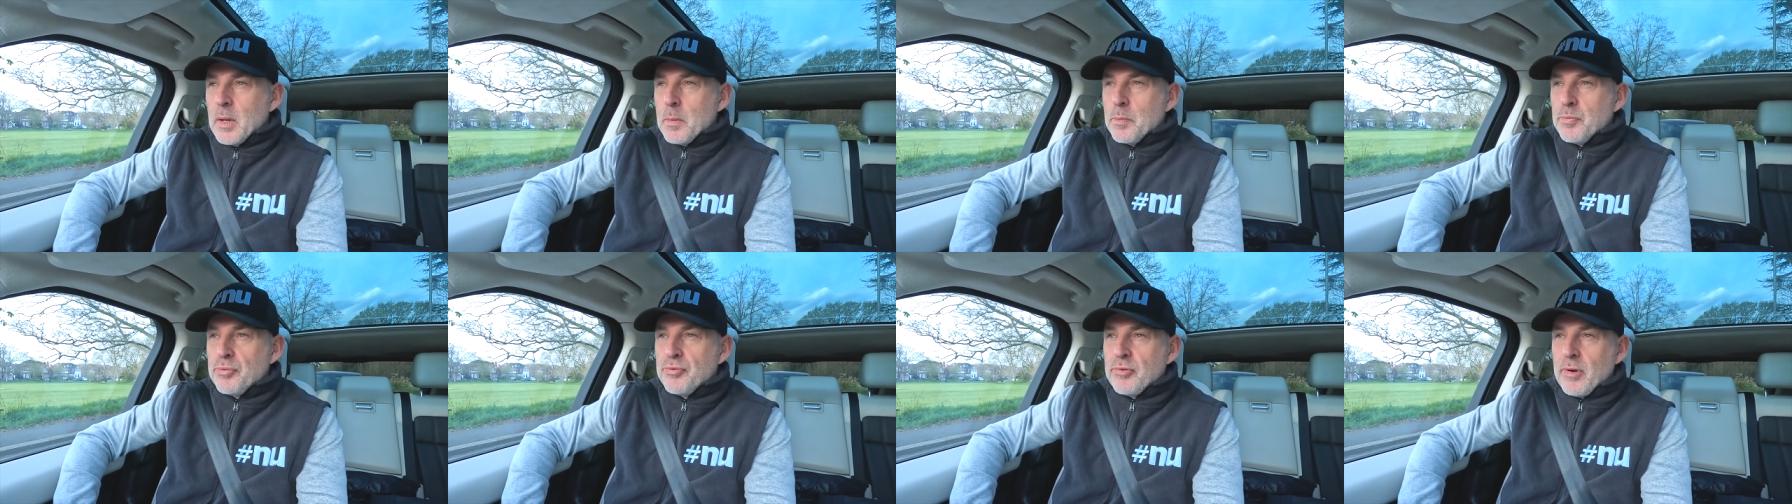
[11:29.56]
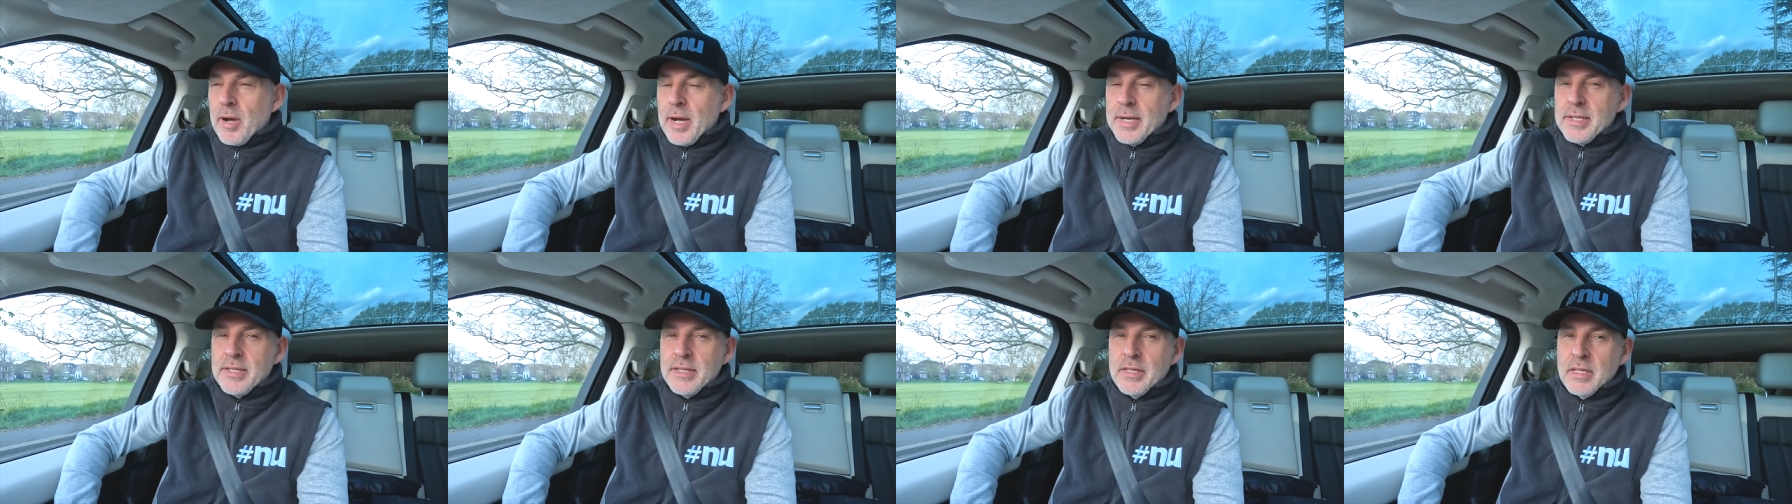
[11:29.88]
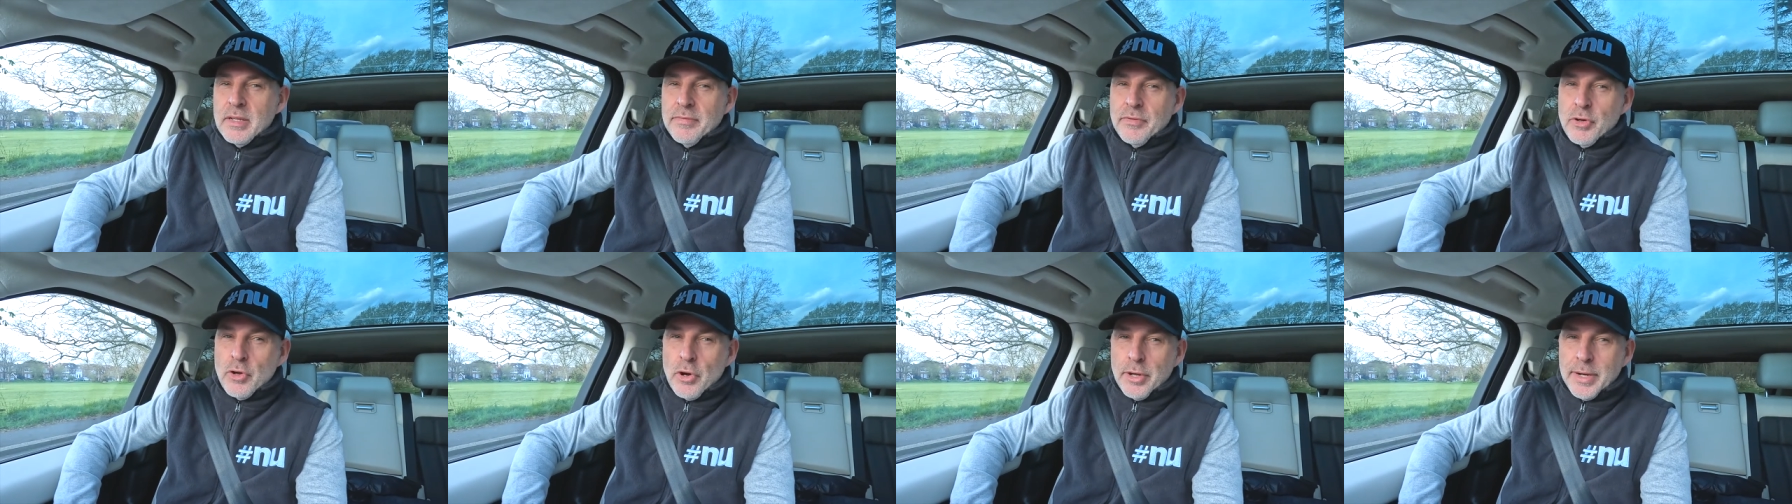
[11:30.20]

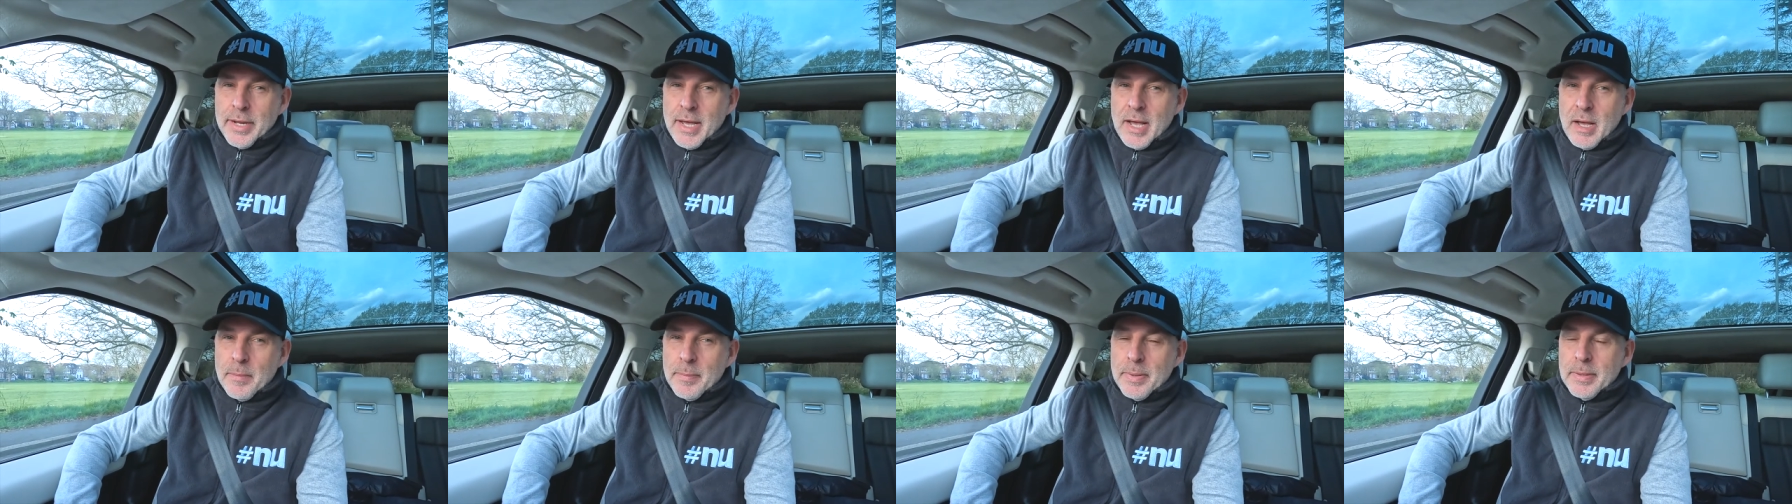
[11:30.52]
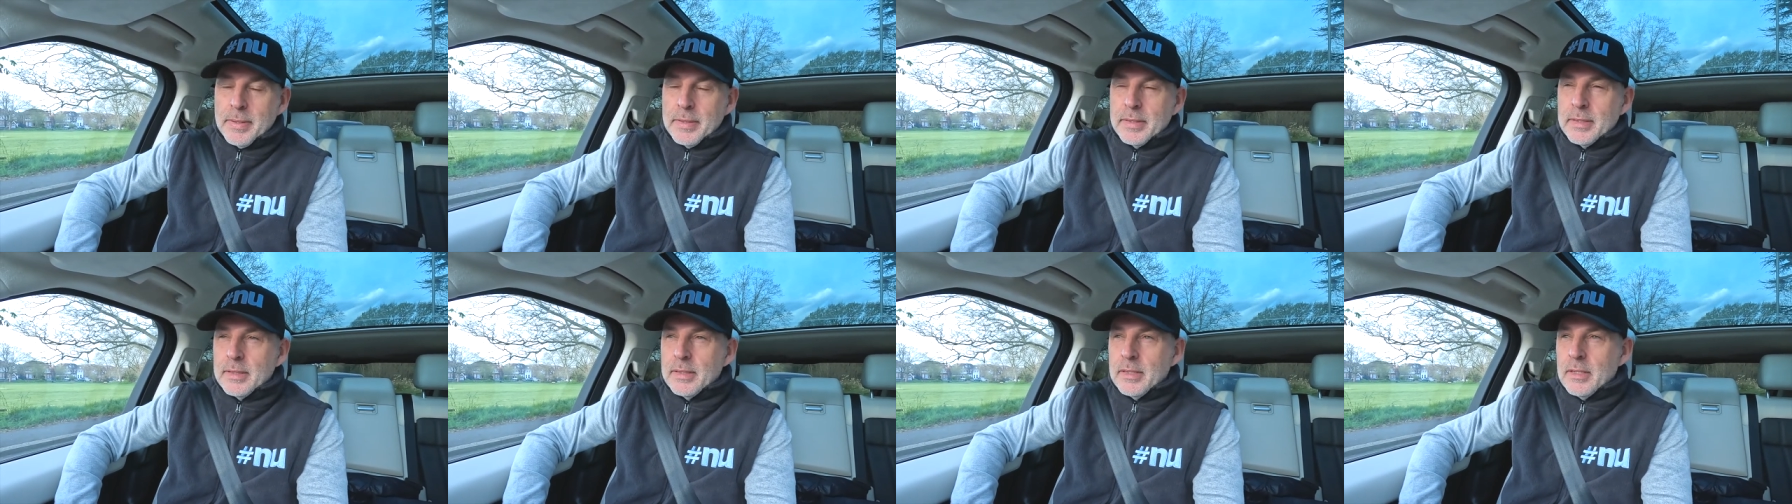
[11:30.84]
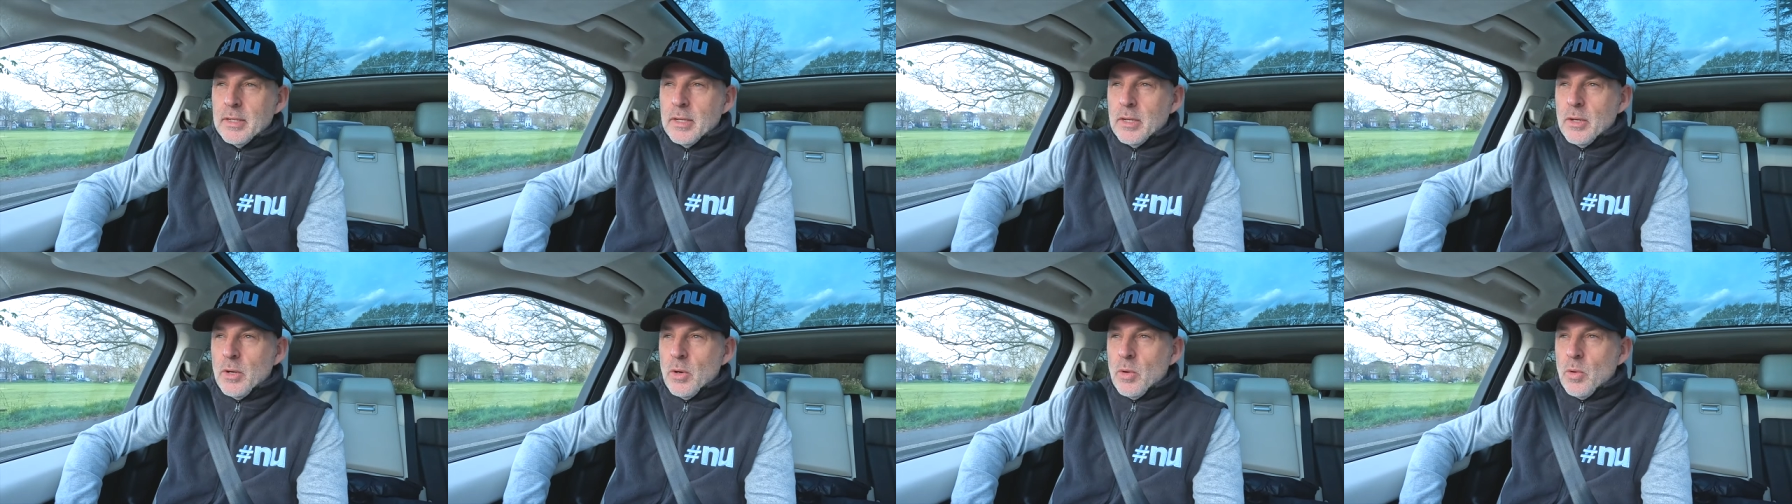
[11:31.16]
Prices have gone up.
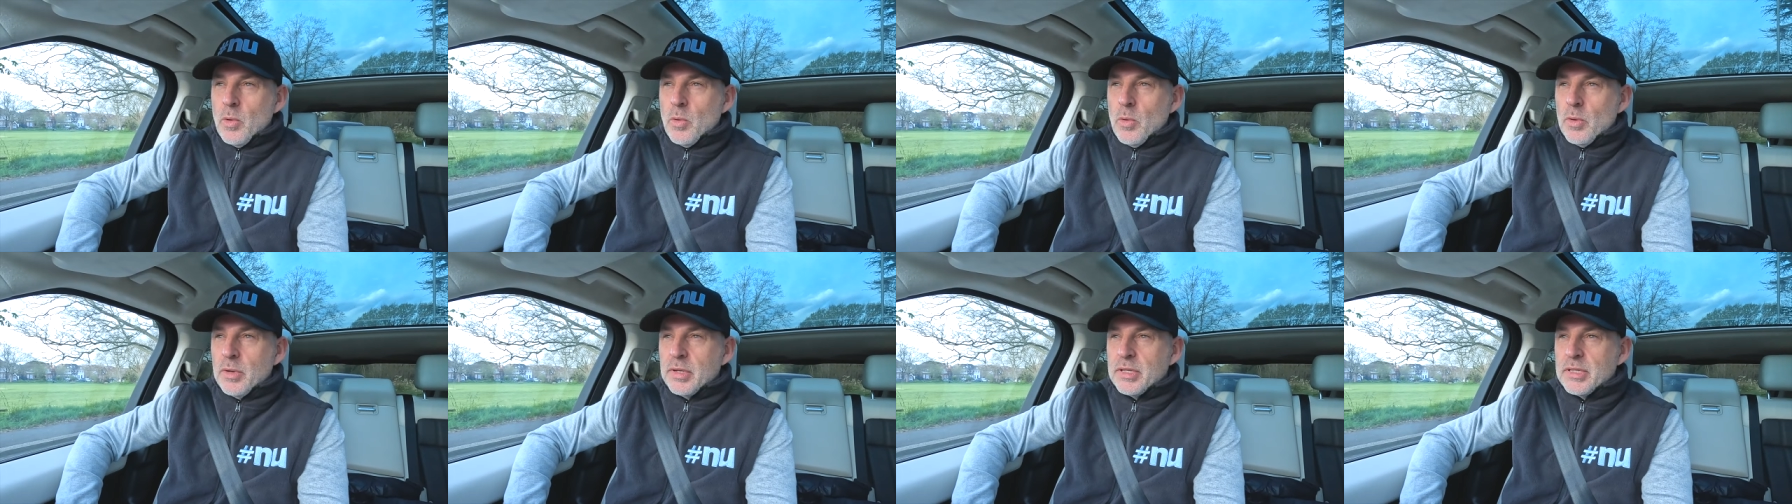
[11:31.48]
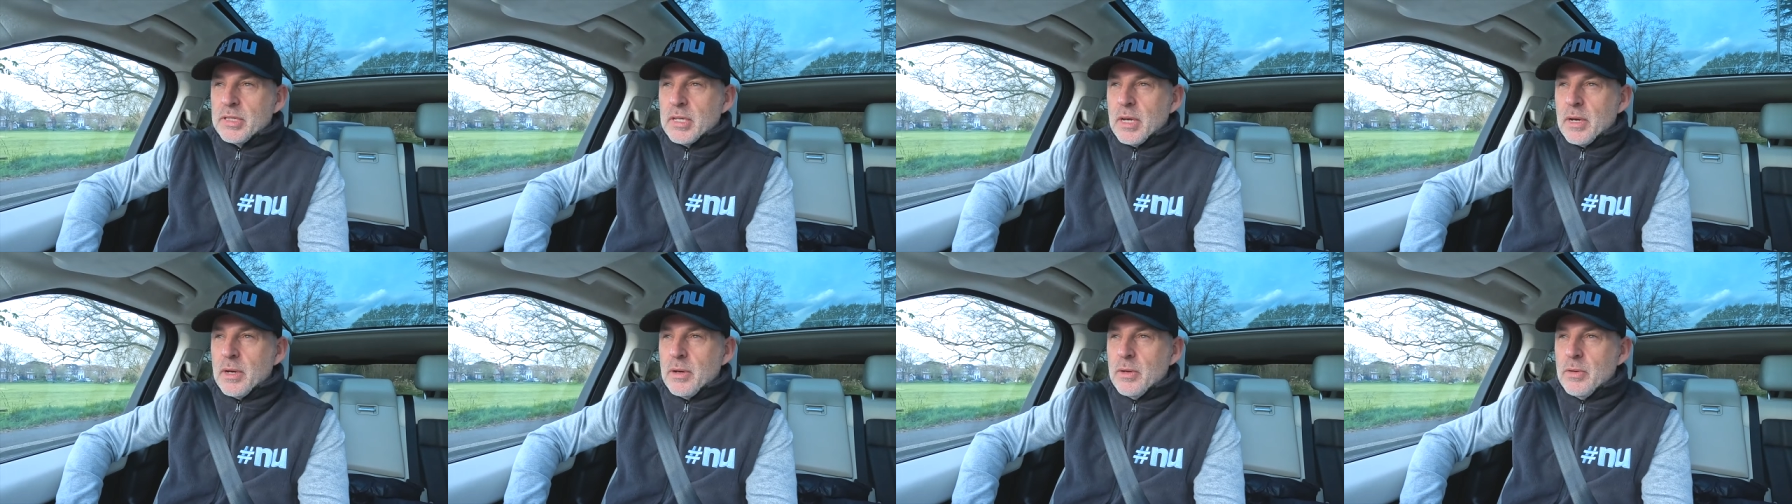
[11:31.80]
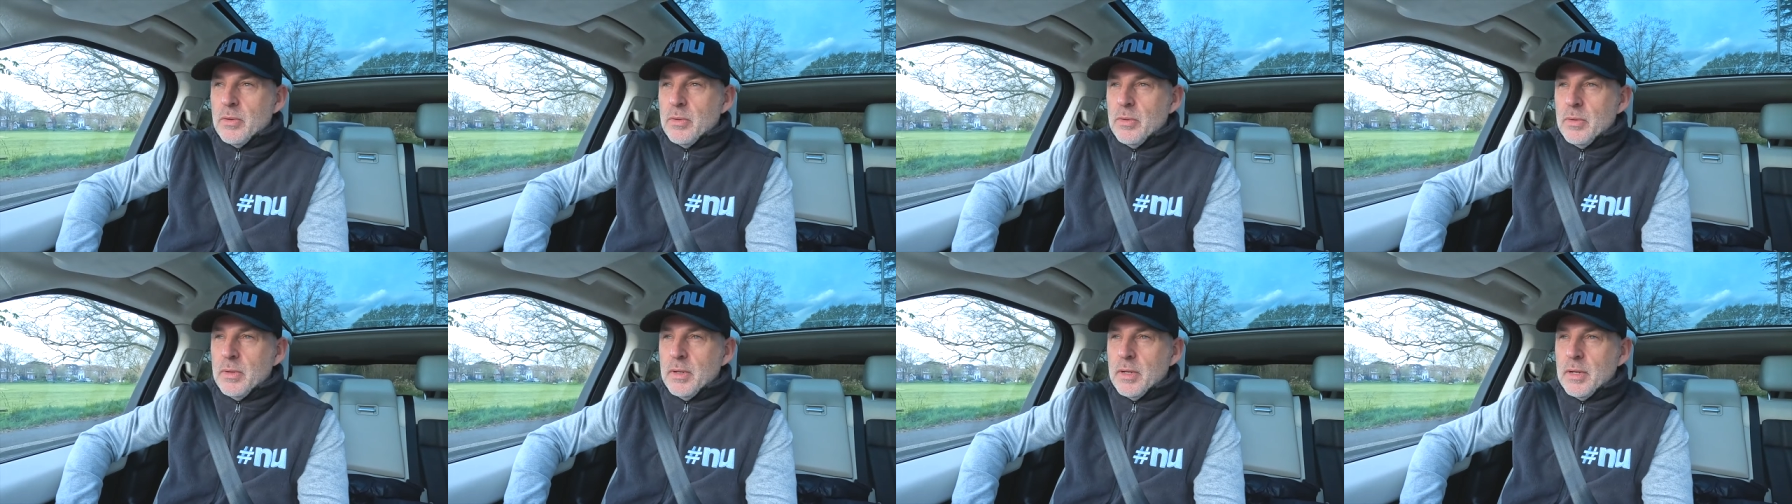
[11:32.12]

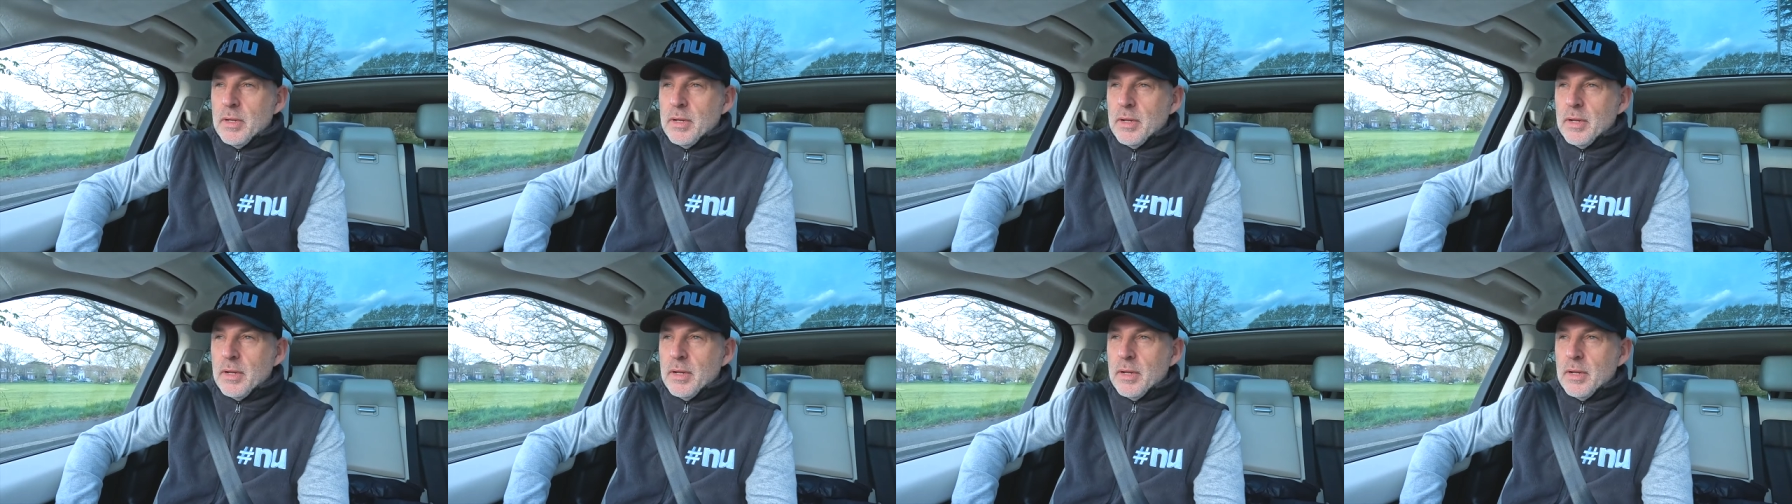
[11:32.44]
Also,